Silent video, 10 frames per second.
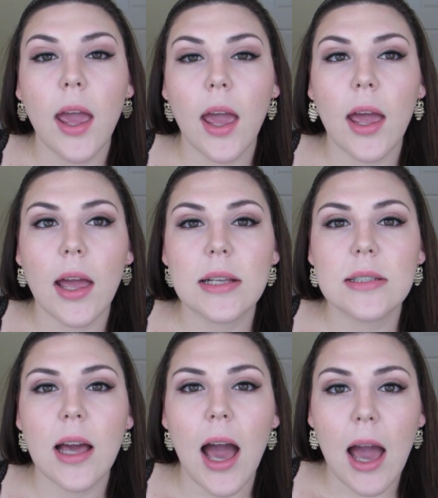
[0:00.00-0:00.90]

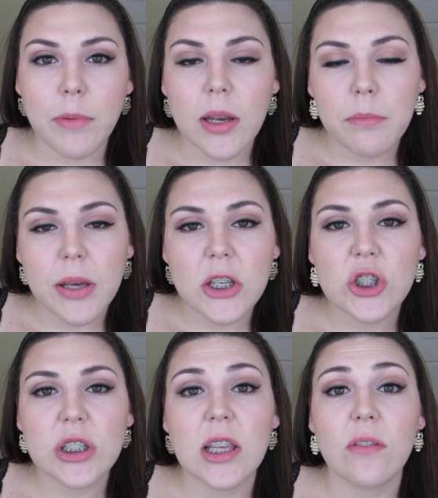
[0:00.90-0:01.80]
and I'm going to be
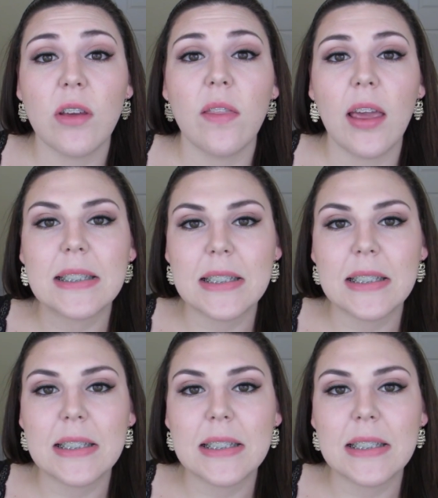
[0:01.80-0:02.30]
just giving the